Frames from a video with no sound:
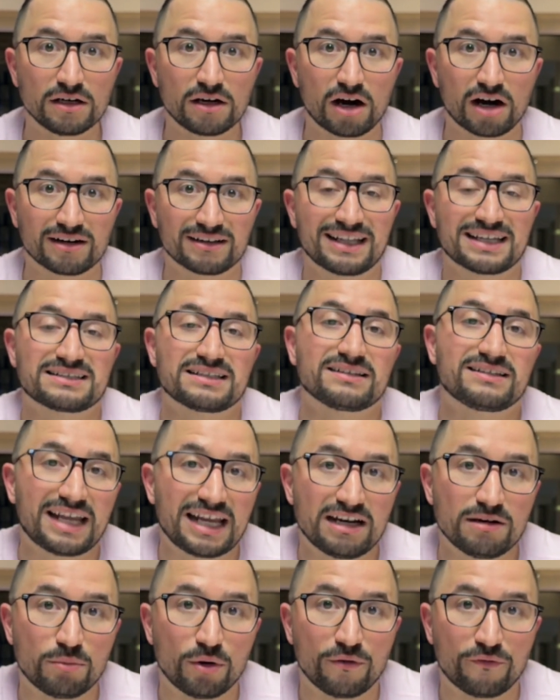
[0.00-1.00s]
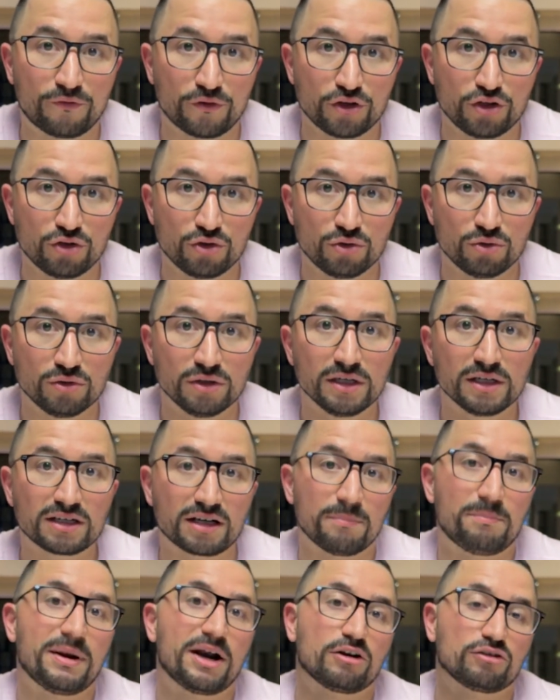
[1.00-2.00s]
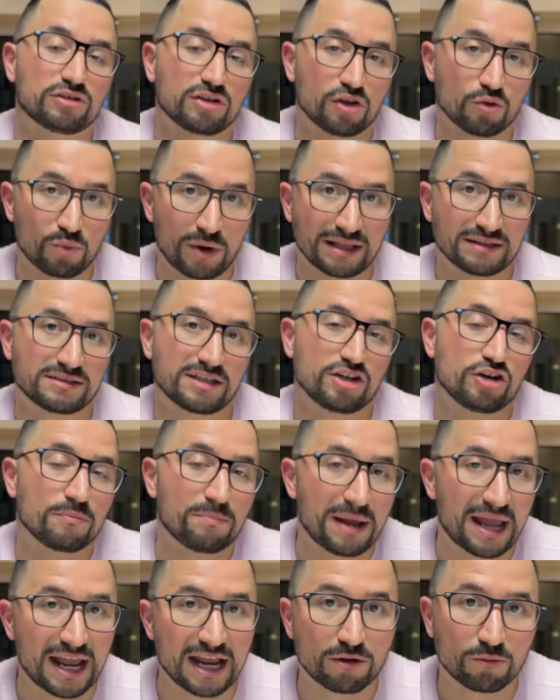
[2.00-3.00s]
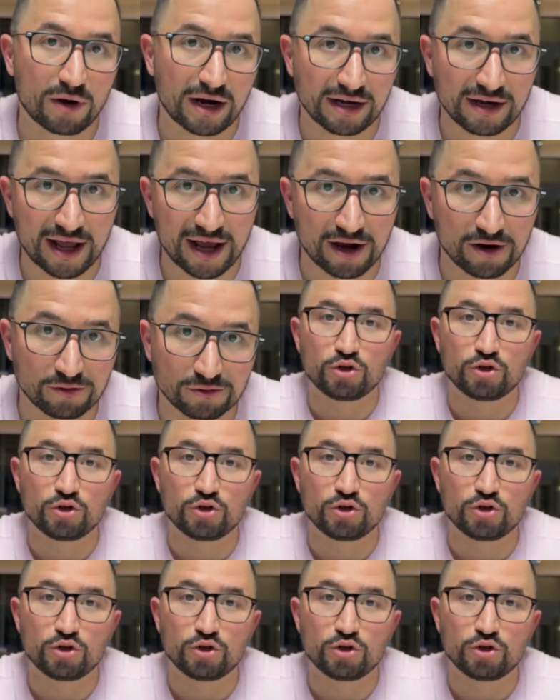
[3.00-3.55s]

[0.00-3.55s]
are less attainable for you compared to the rents that you're paying right now.